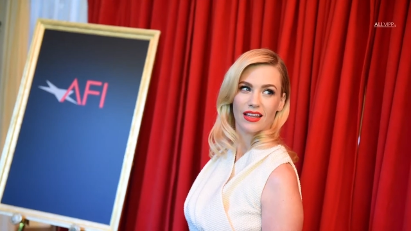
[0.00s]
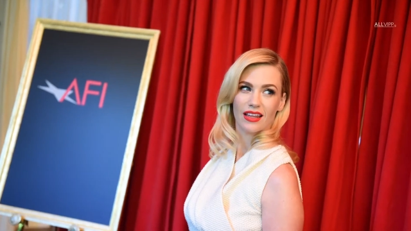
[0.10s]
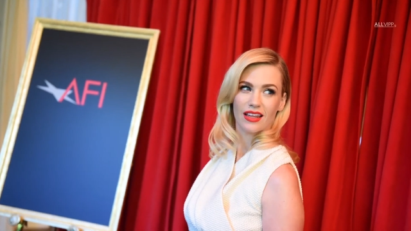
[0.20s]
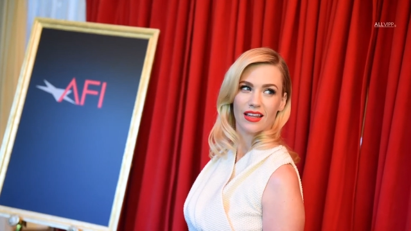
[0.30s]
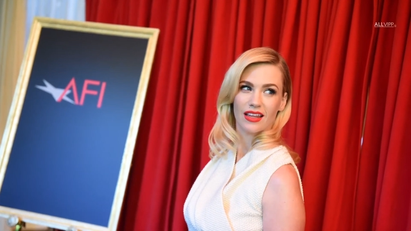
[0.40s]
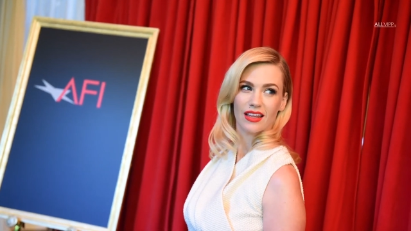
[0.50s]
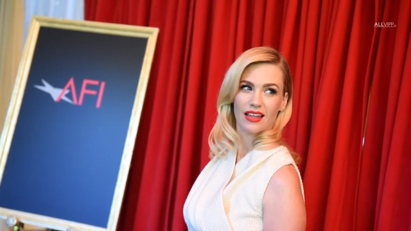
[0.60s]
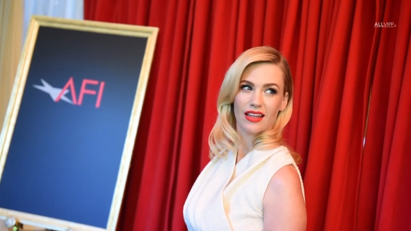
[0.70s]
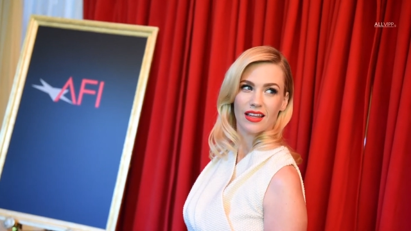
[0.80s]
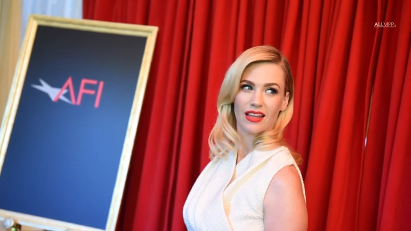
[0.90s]

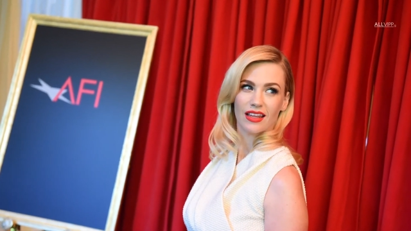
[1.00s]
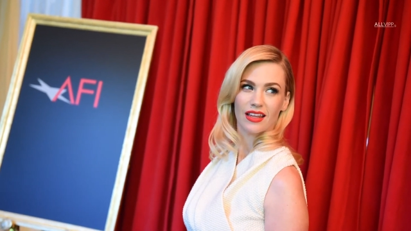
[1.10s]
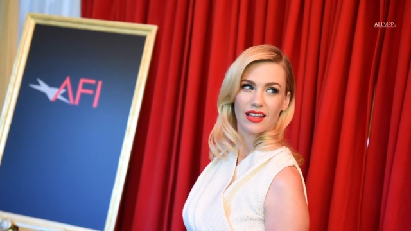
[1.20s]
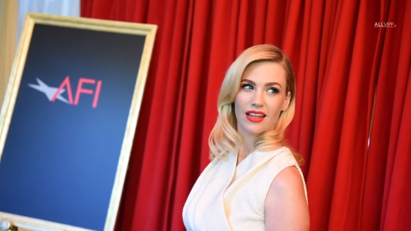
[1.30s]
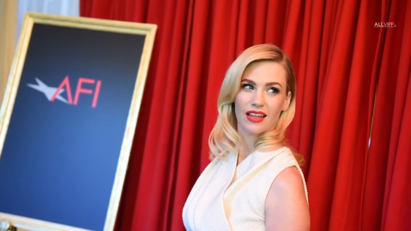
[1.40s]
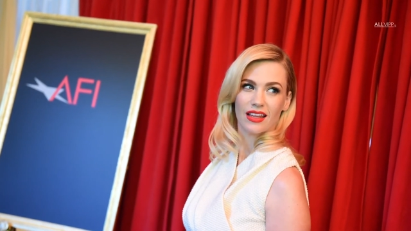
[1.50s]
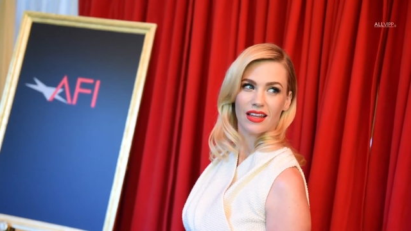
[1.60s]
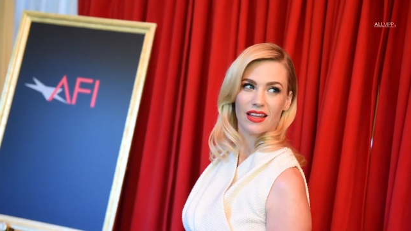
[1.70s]
(no one is talking)